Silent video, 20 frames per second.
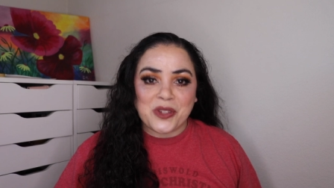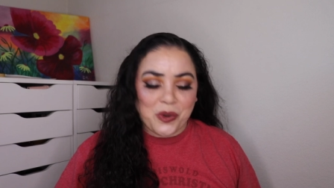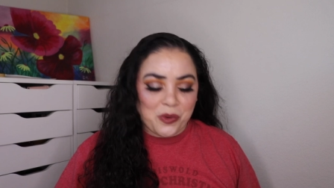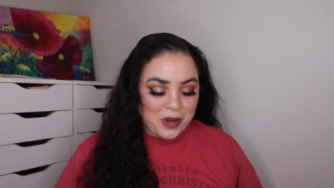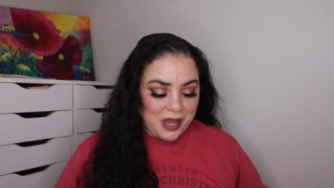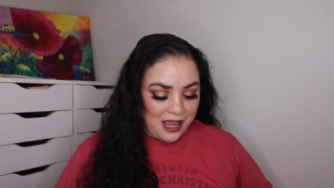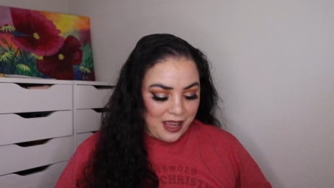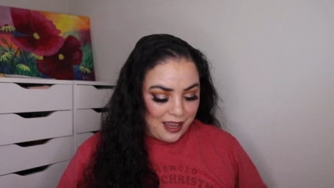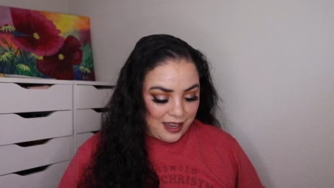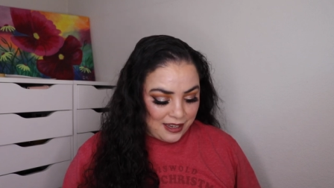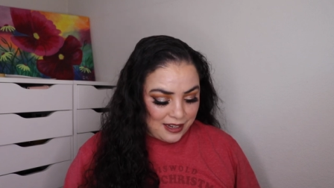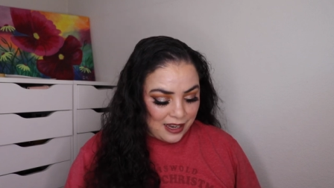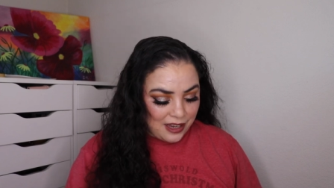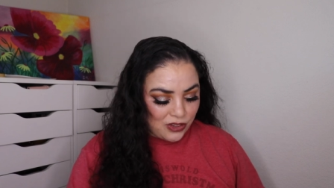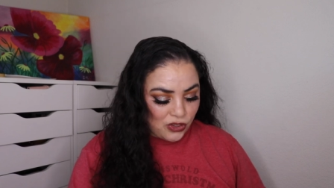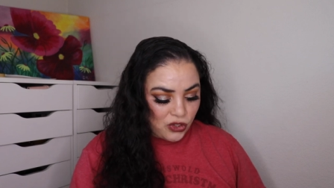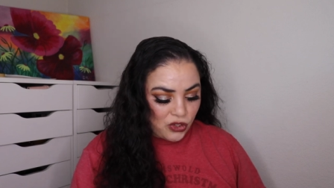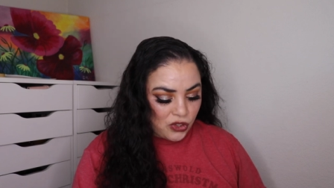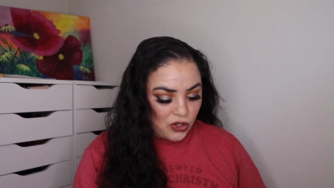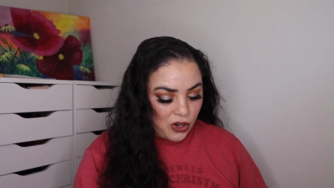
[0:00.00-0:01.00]
go ahead
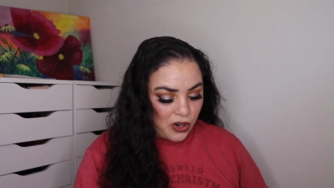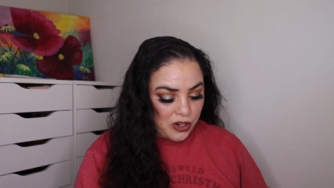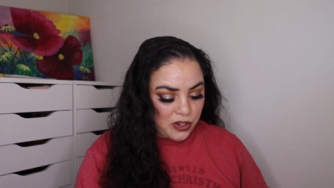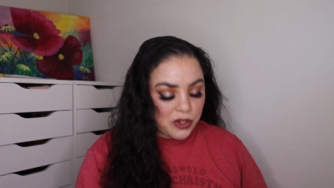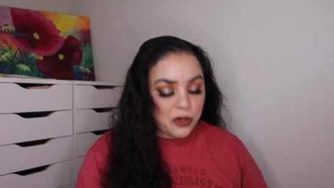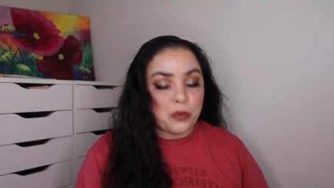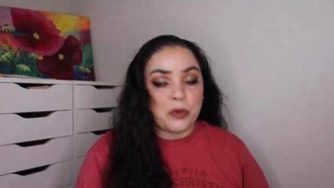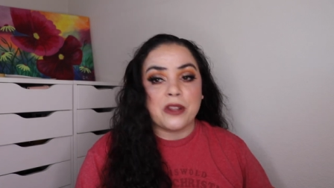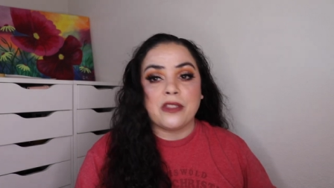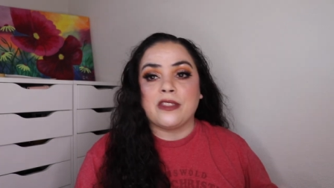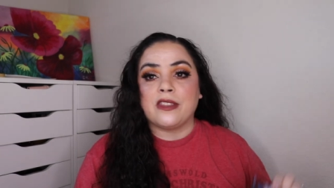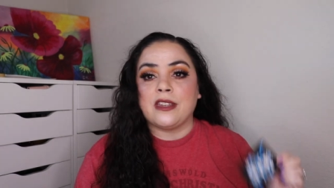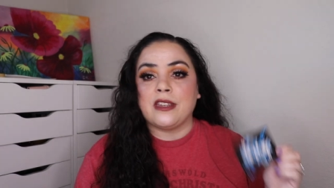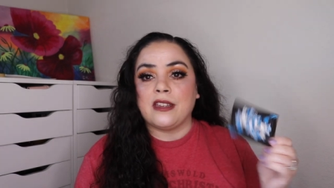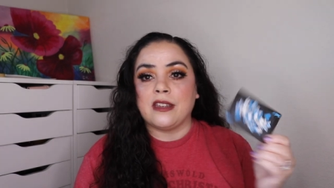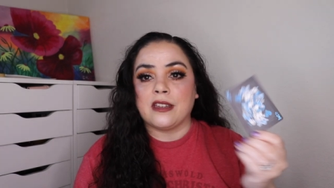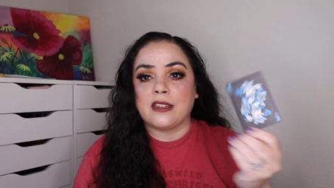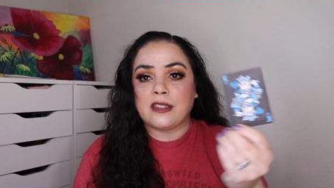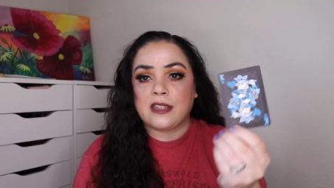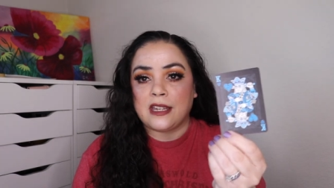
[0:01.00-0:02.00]
and start with
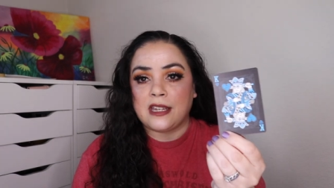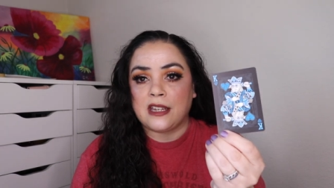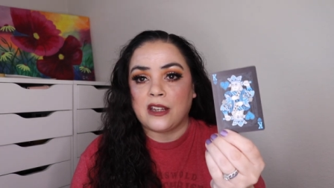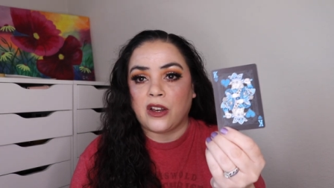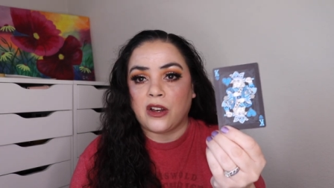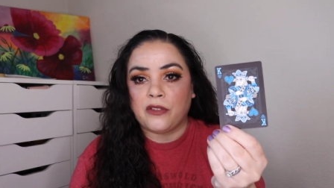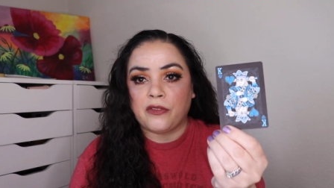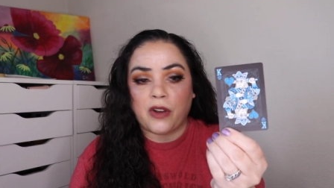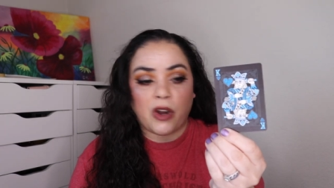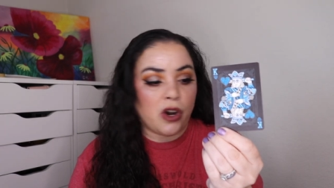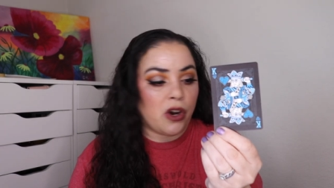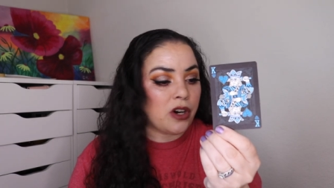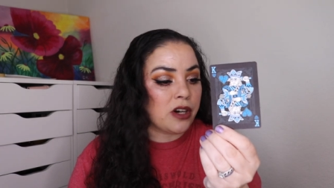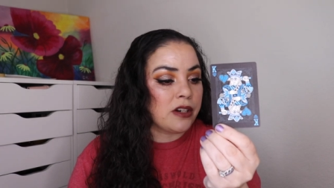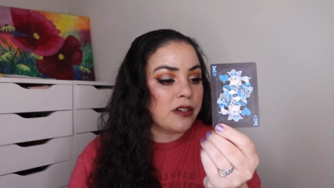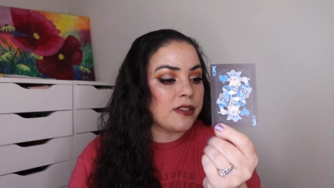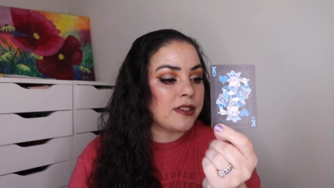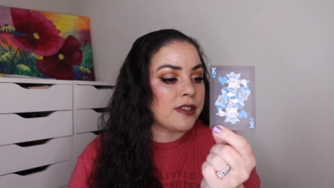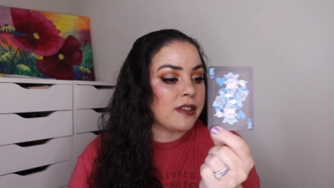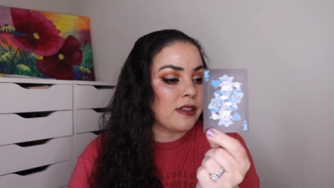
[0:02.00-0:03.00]
the King of
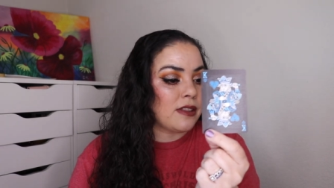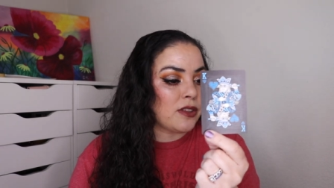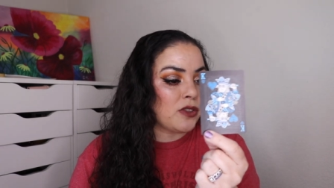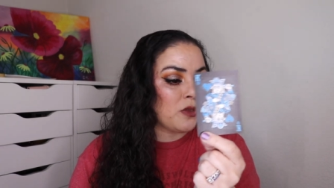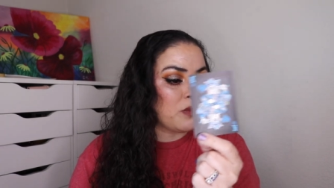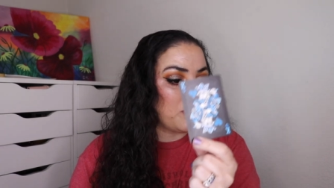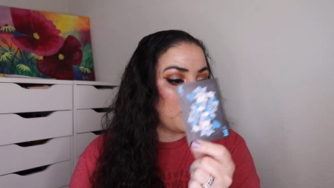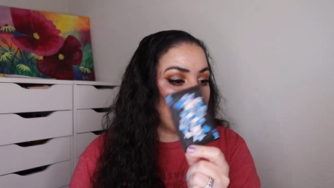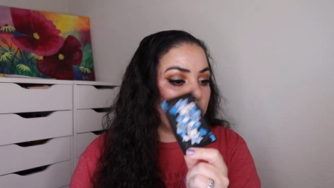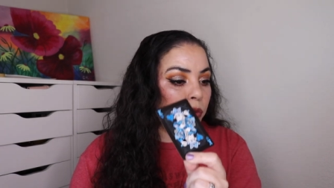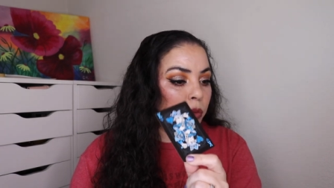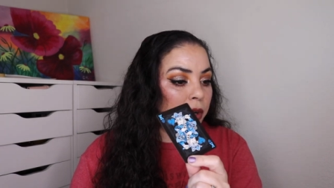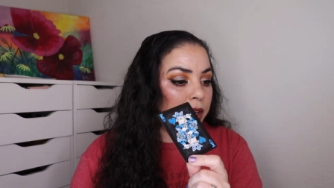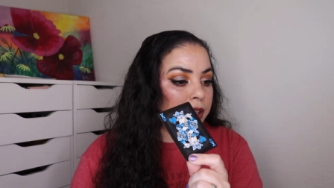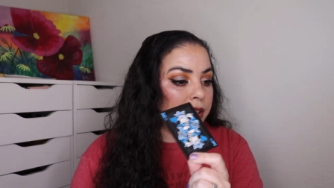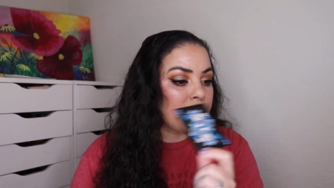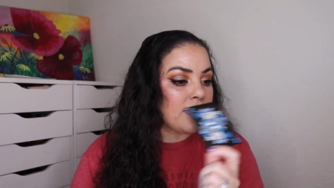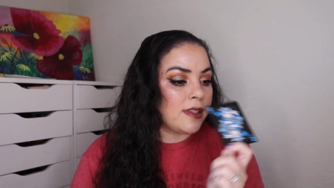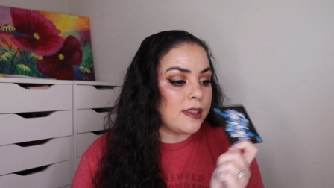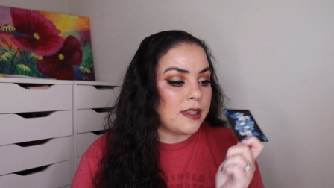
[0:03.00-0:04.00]
Hearts. This one
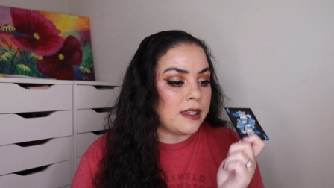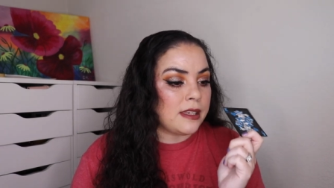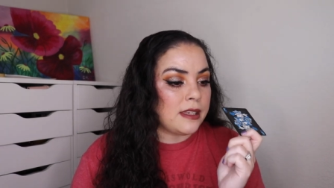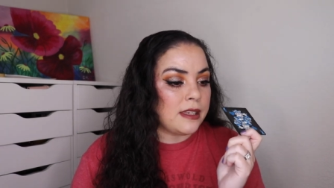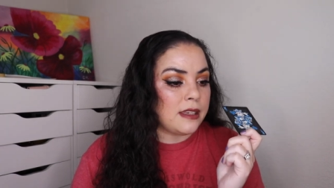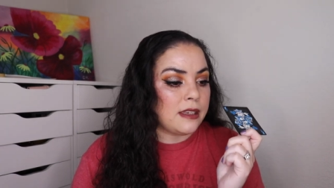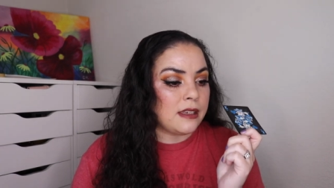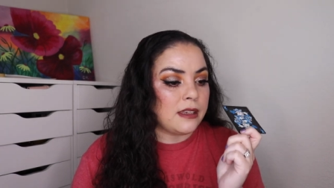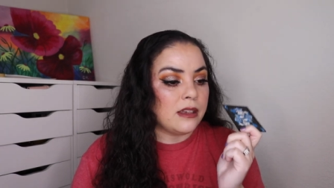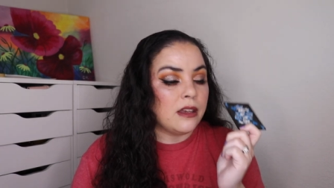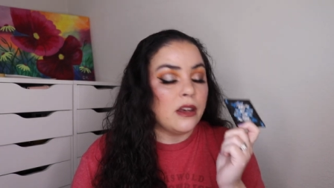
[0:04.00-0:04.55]
was the